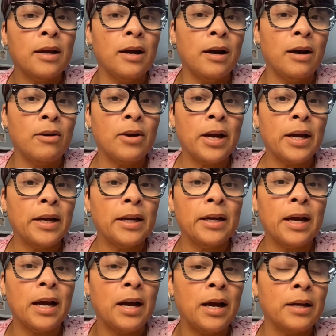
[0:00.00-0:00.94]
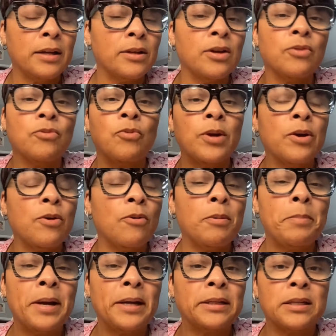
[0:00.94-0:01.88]
Okay, Anya, we
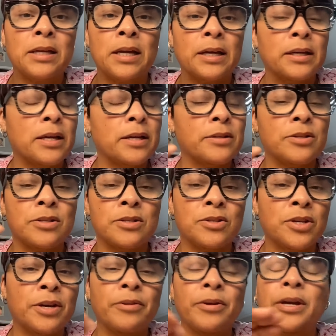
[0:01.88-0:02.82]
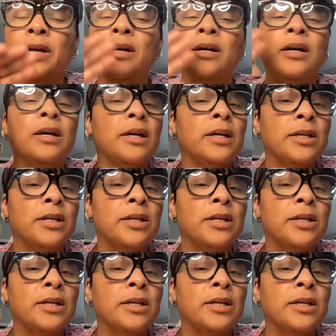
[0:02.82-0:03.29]
going back to Nigeria.